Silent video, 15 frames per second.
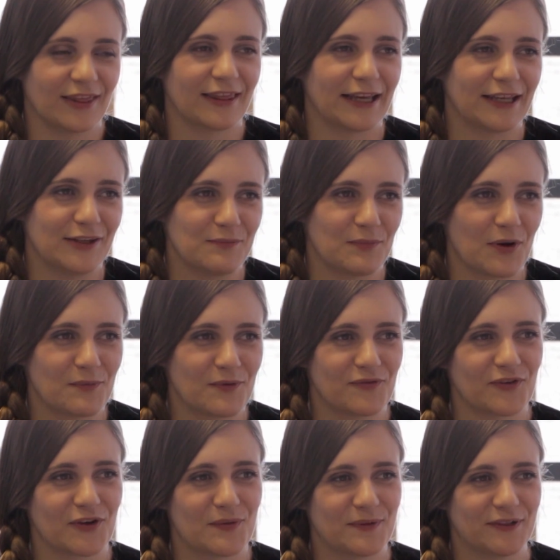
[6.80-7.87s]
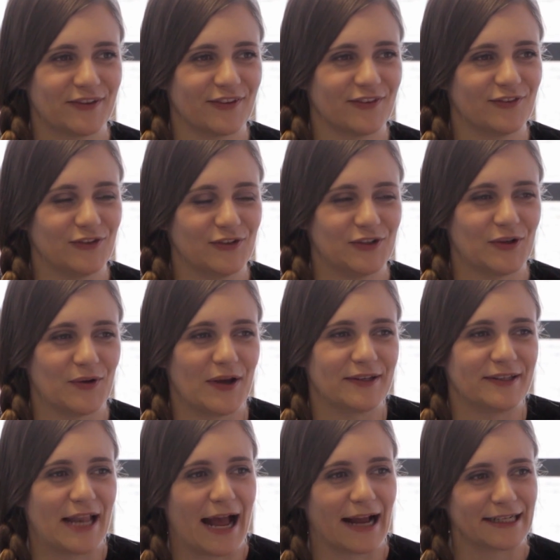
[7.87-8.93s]
Thank you, Barbara, for coming to the studio
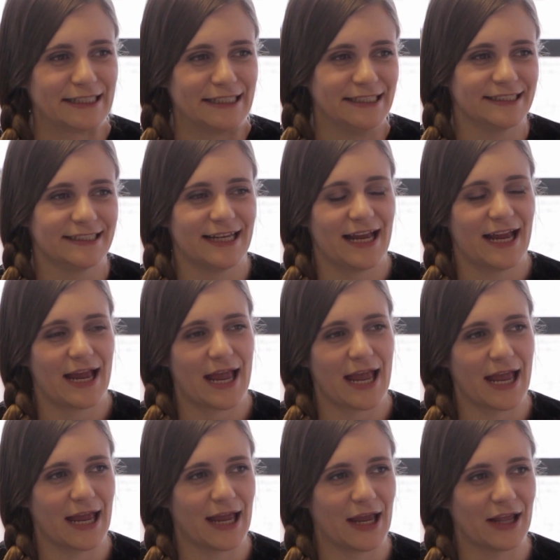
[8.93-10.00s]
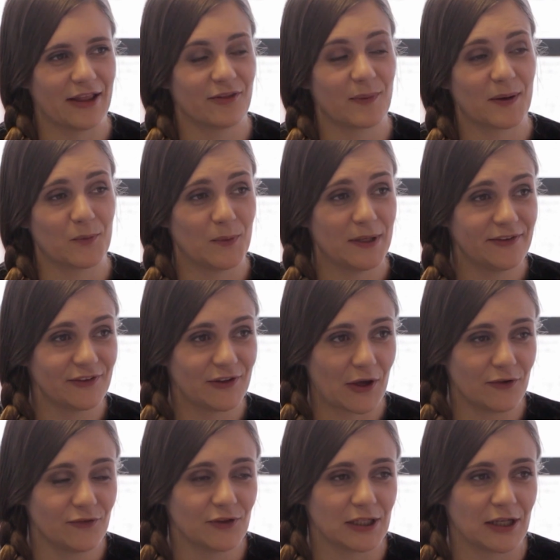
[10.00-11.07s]
out in Hackney. It's about a week to
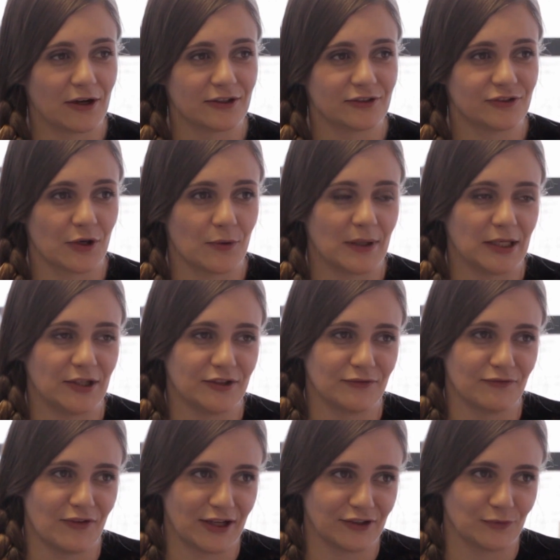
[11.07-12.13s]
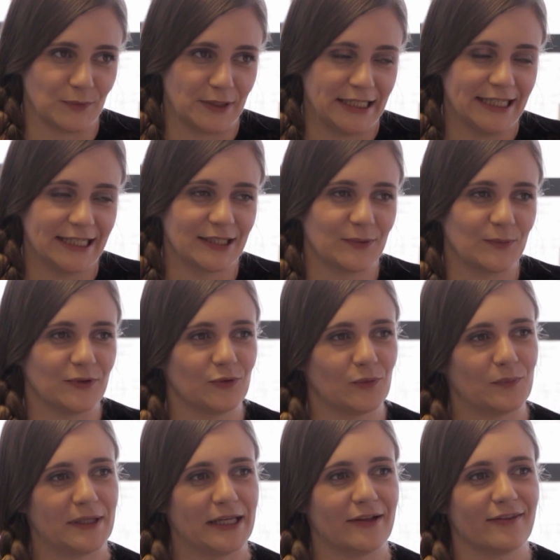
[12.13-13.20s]
go till our show at London Fashion Week, which
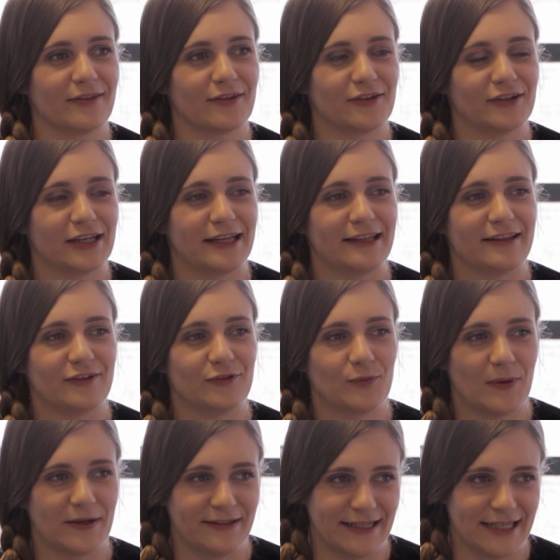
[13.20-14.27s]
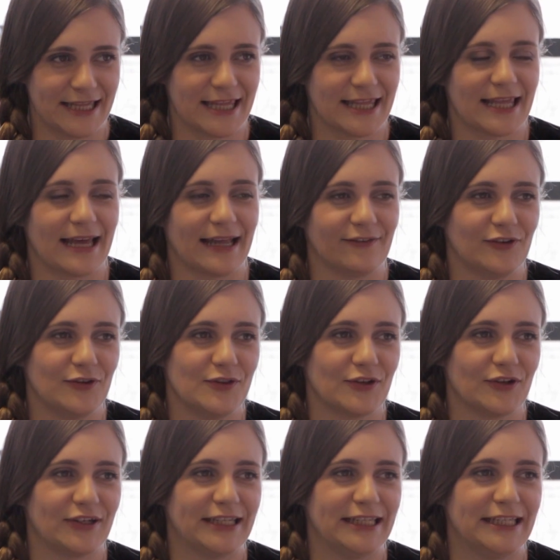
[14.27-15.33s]
will be on Sunday the 20th at
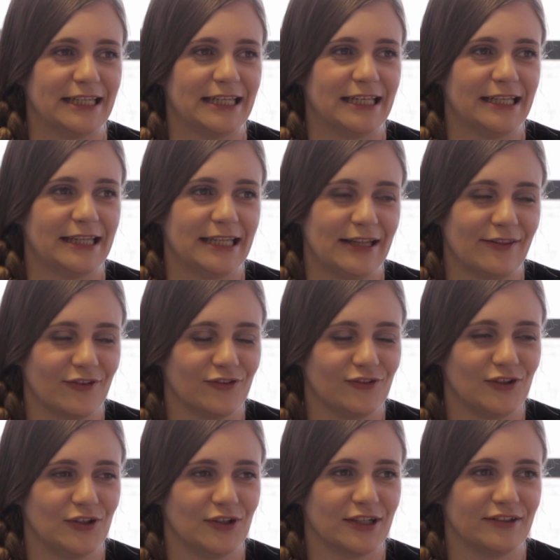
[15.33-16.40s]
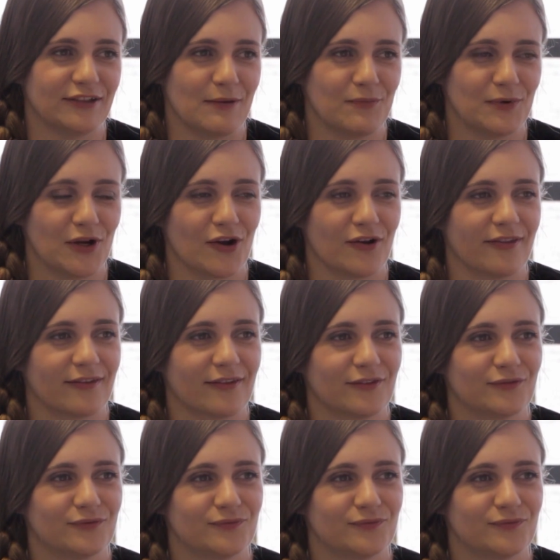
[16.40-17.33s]
2:30 in the Institute of Contemporary Arts.